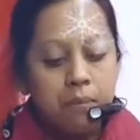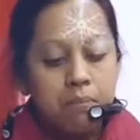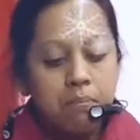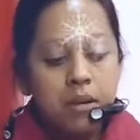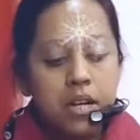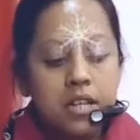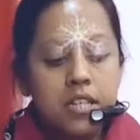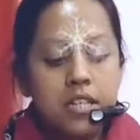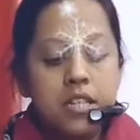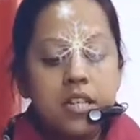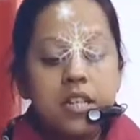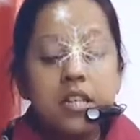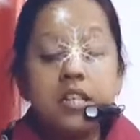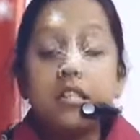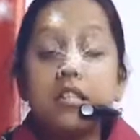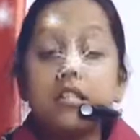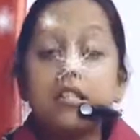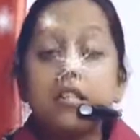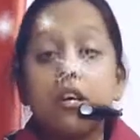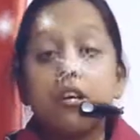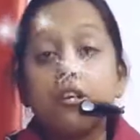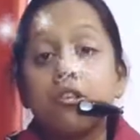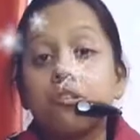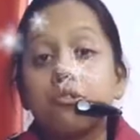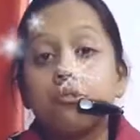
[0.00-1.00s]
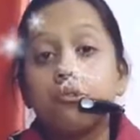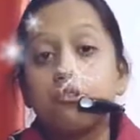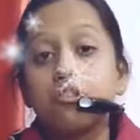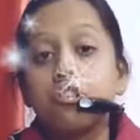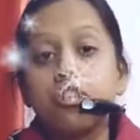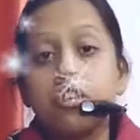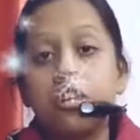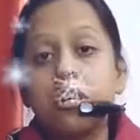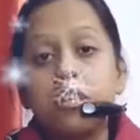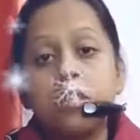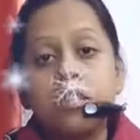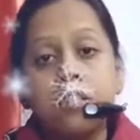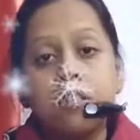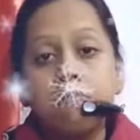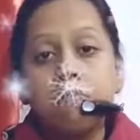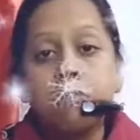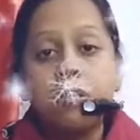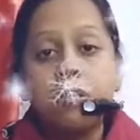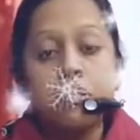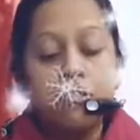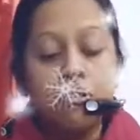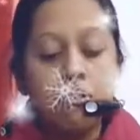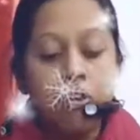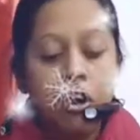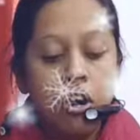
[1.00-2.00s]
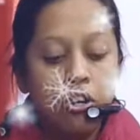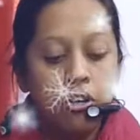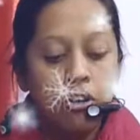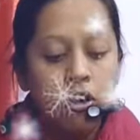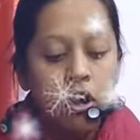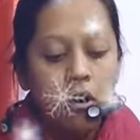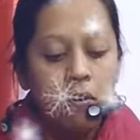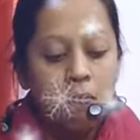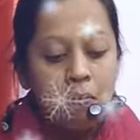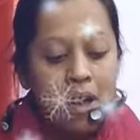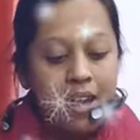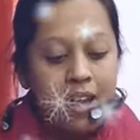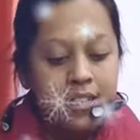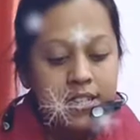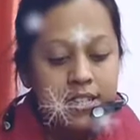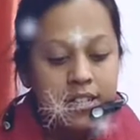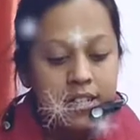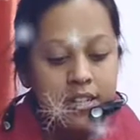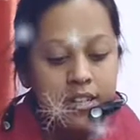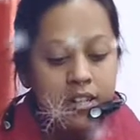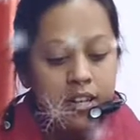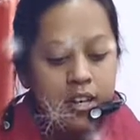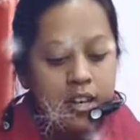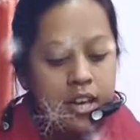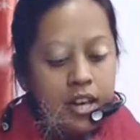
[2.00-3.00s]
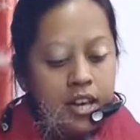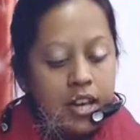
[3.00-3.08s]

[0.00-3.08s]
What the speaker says: But his socialism is not dogmatic.